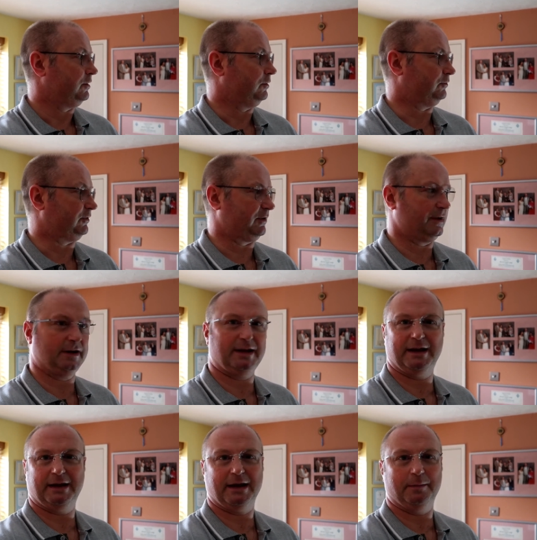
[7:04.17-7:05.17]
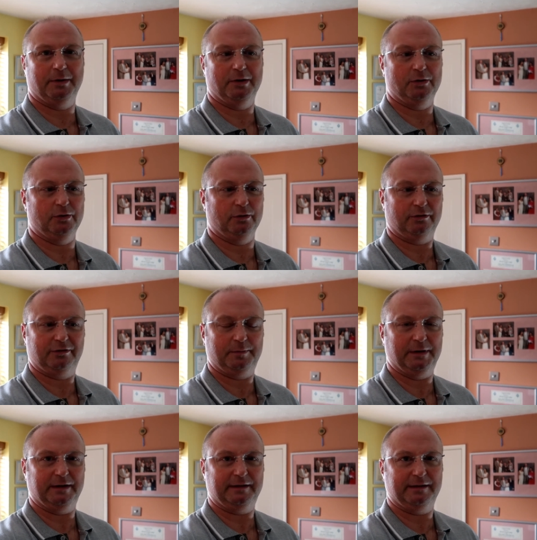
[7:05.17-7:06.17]
Also going to get a couple of hooks,
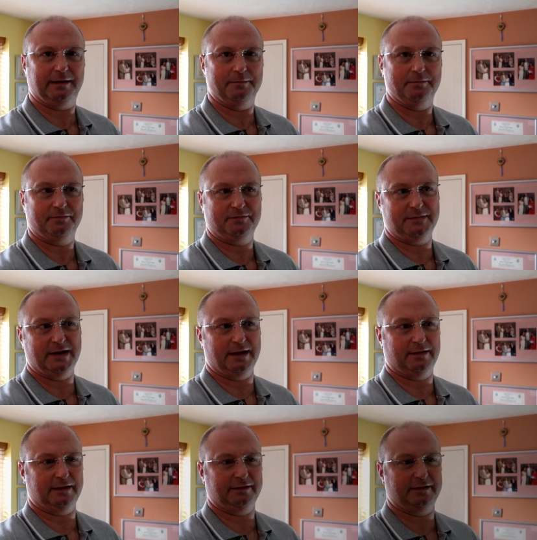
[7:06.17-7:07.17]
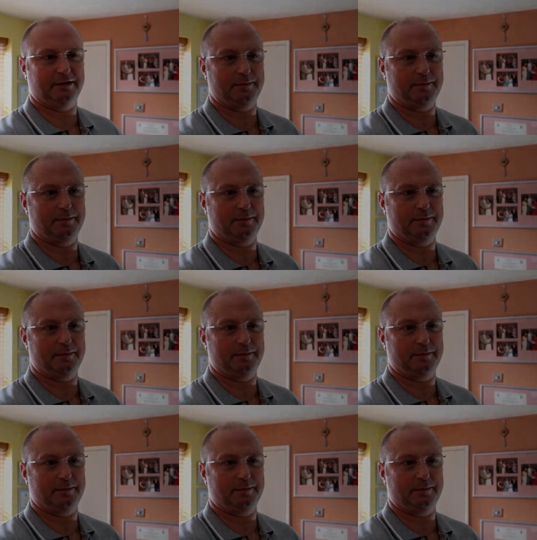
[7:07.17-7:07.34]
but um, yeah, that's no